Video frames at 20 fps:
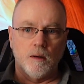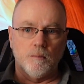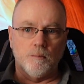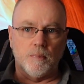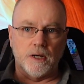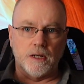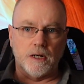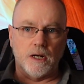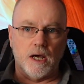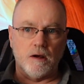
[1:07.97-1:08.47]

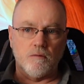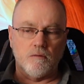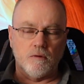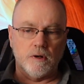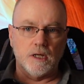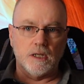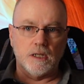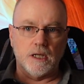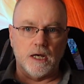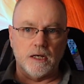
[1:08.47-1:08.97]
But I
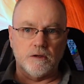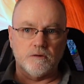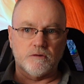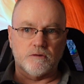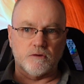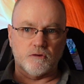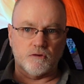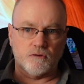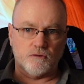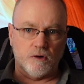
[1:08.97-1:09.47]
realized
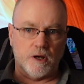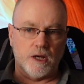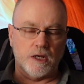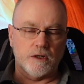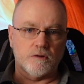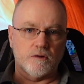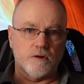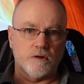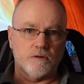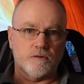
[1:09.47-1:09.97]
the
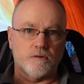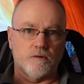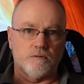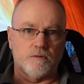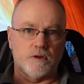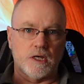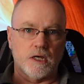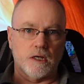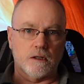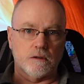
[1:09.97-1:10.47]
strangeness of
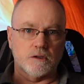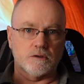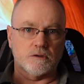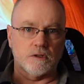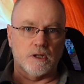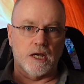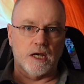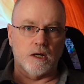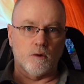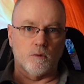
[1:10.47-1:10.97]
the English
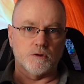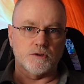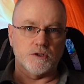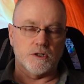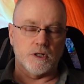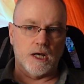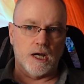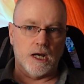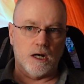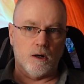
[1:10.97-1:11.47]
language
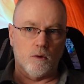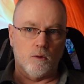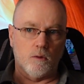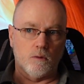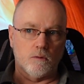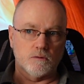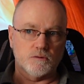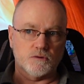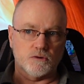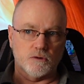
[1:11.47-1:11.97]
and
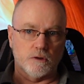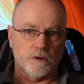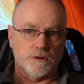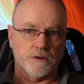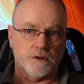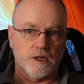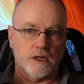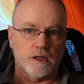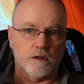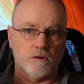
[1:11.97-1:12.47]
how certain
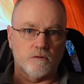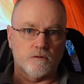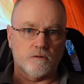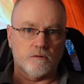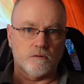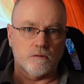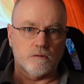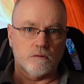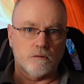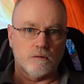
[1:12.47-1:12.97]

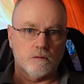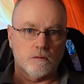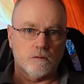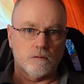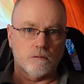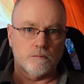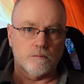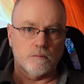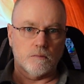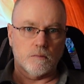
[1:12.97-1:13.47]
things
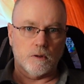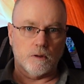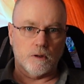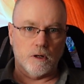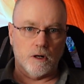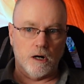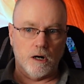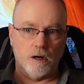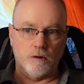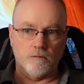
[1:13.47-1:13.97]

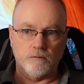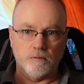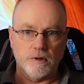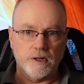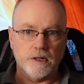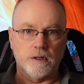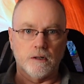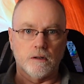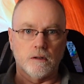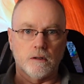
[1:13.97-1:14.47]
are
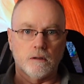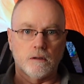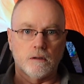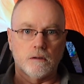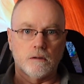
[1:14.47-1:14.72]
written